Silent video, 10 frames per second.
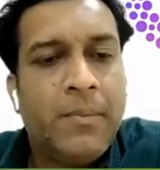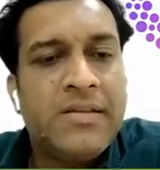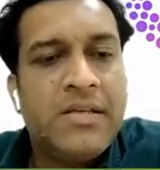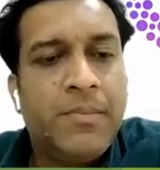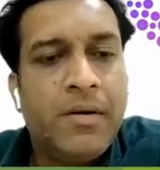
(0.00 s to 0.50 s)

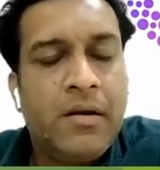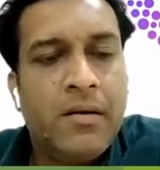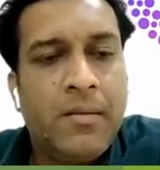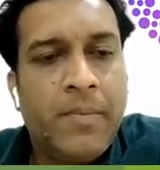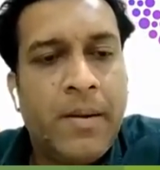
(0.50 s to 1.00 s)

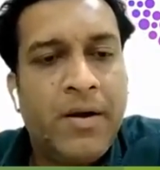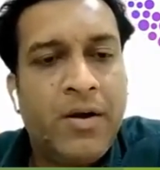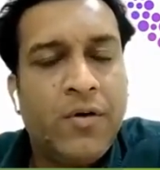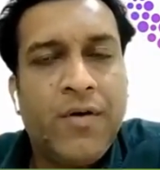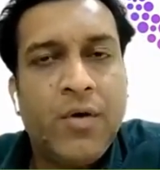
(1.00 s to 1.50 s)
principal
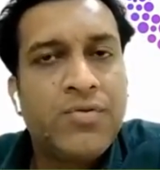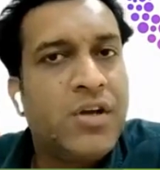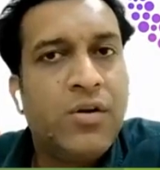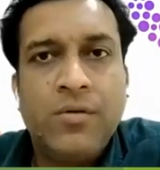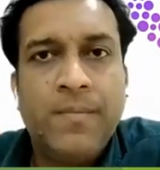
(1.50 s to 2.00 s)
payment of
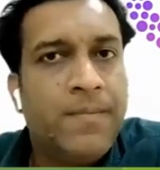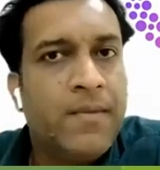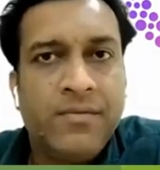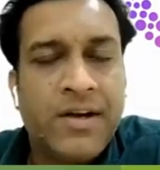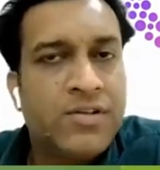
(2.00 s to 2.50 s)
housing loan.
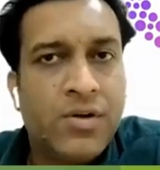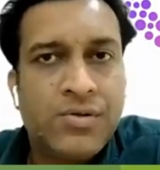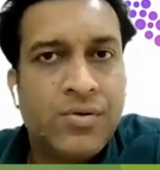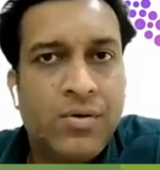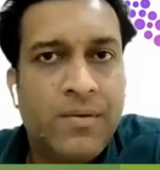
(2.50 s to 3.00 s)
That is
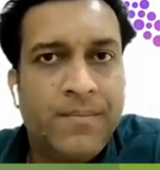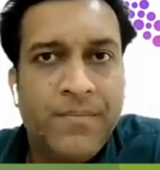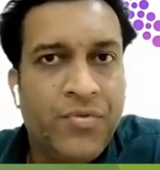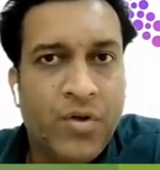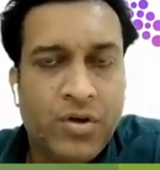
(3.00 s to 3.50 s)
also
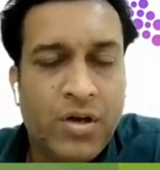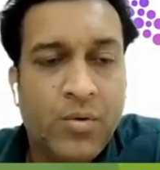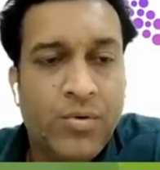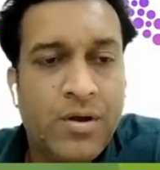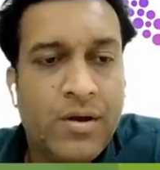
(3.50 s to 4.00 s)
not
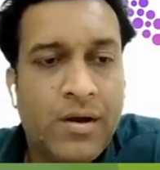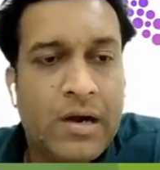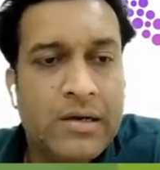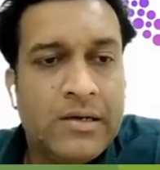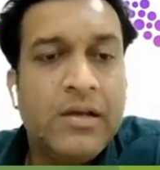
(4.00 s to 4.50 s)
allowed
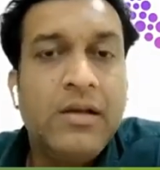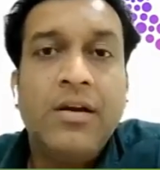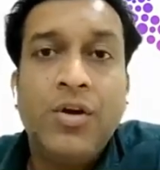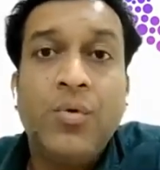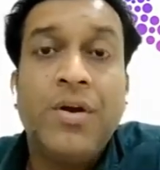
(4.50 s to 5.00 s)
under the
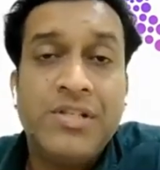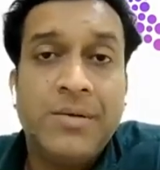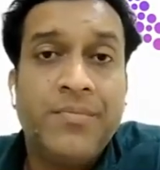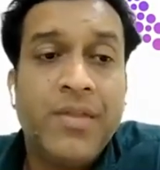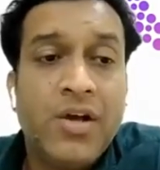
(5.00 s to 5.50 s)
new
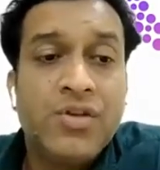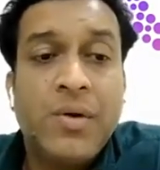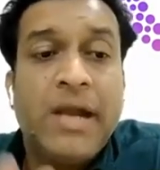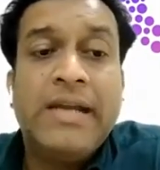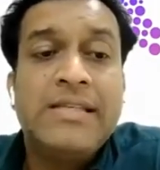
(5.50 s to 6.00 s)
regime.
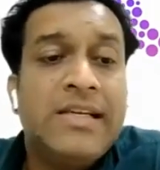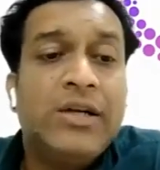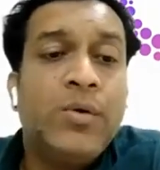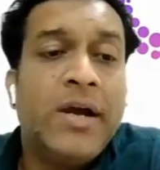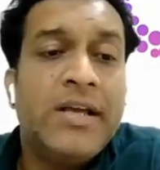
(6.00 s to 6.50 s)
So
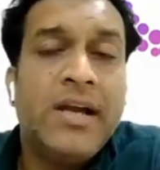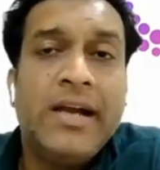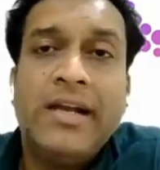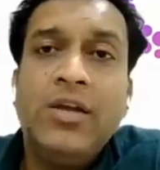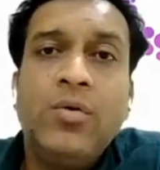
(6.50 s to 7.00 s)
80C to
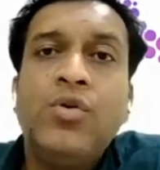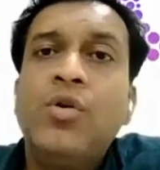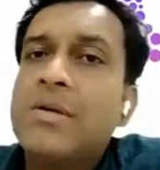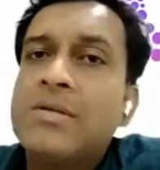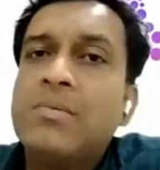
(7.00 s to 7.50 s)

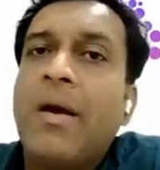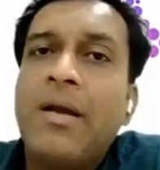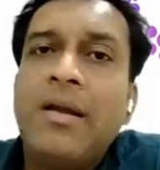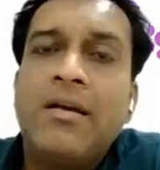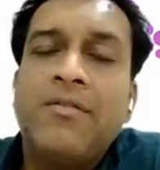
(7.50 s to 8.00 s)
80U, you must be
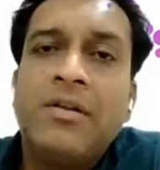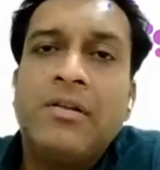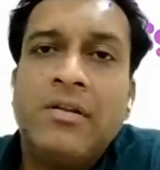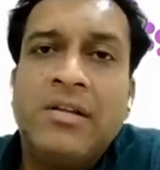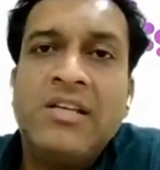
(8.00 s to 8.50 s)
familiar
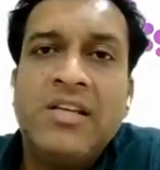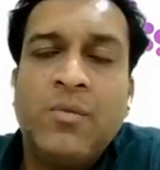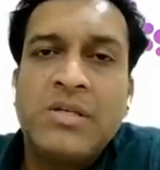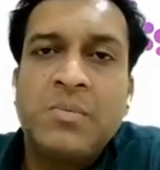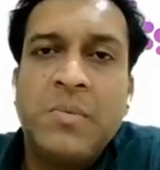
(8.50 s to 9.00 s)
with these
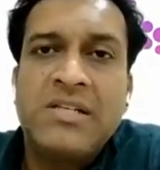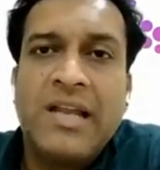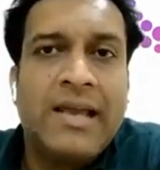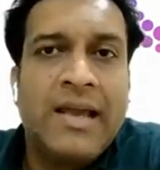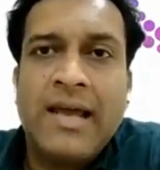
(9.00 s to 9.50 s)
investments
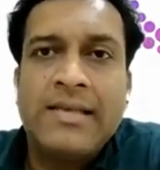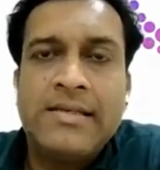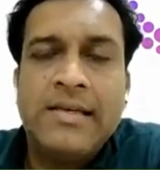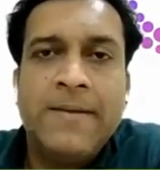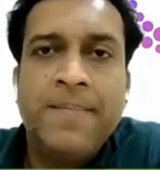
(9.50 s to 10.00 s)
like
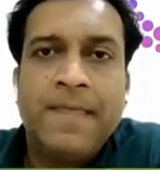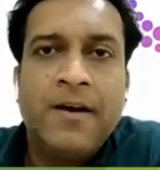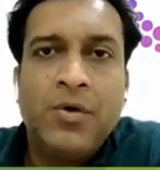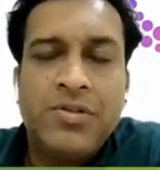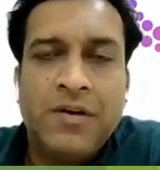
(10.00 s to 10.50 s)
LIC,
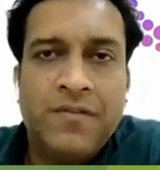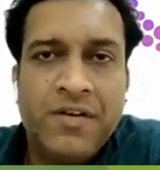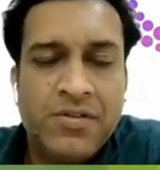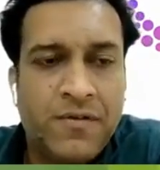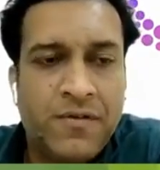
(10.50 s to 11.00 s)
tuition
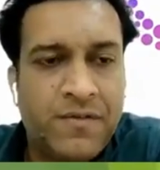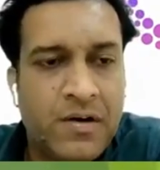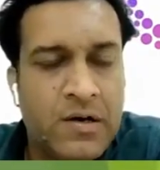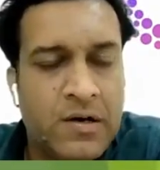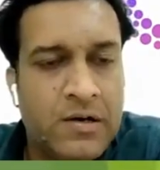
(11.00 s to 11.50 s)
fees of
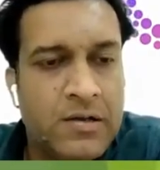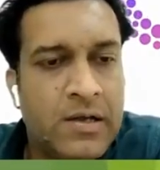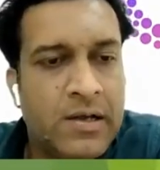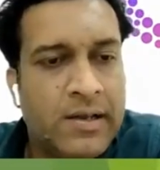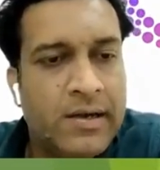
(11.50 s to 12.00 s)

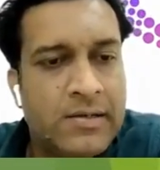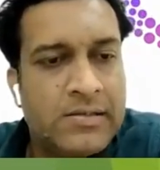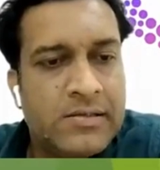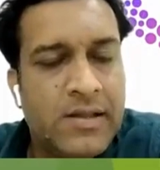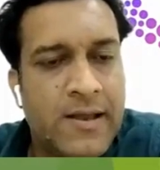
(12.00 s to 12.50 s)

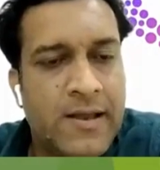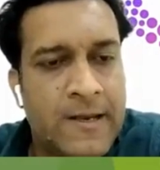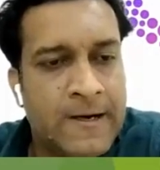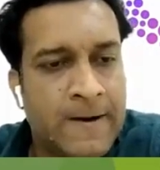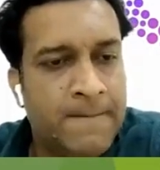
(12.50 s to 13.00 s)
kids.
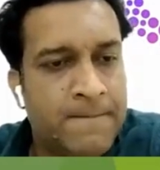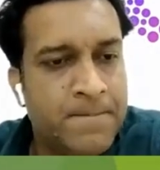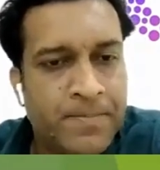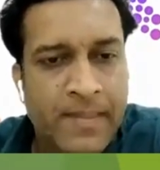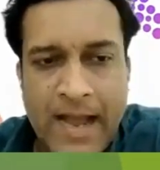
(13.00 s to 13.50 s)
Then,
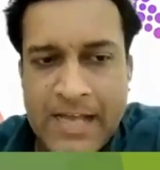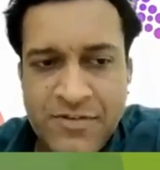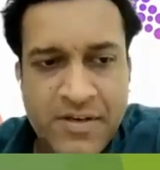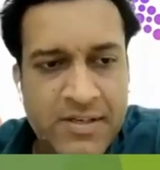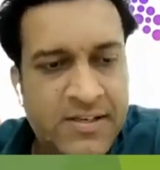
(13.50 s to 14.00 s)

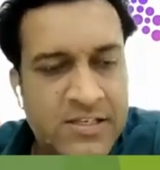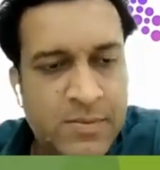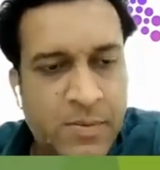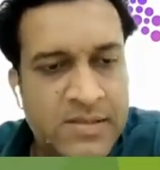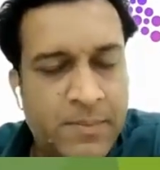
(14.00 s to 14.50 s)
as we
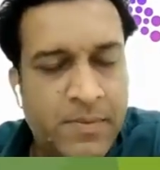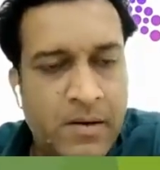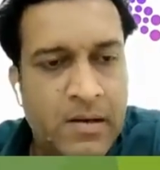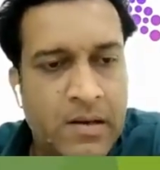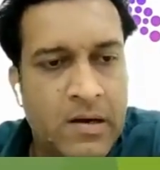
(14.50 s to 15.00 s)
discussed,
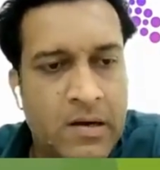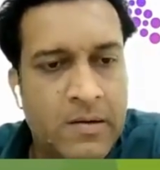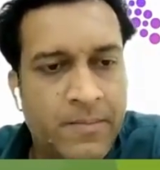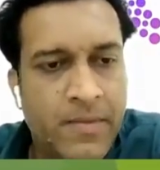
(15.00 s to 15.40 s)
principal